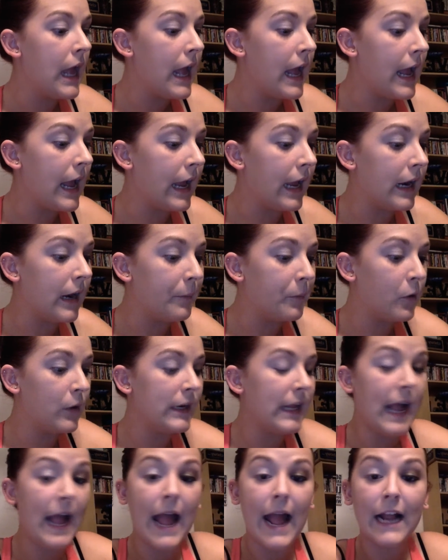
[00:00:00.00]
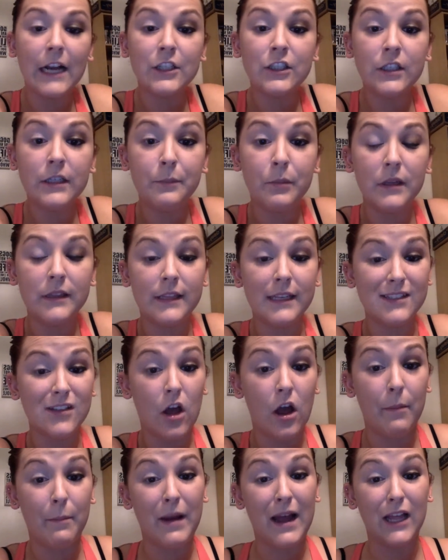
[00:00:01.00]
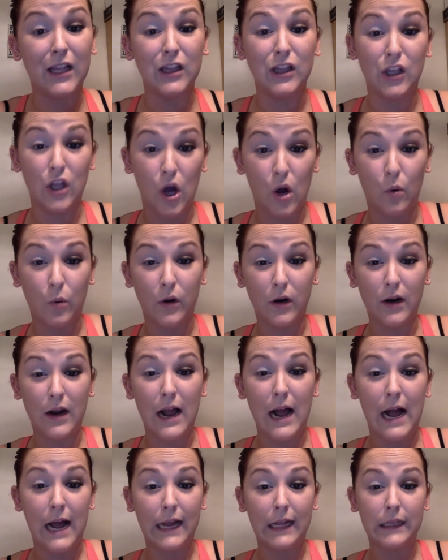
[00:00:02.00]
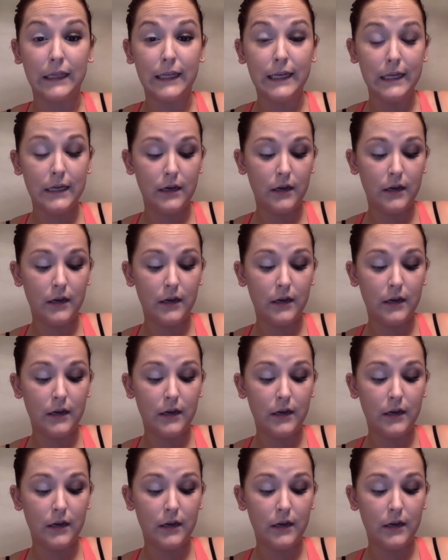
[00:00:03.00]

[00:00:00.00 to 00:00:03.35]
and I'm going to actually put this on my lower eyelid.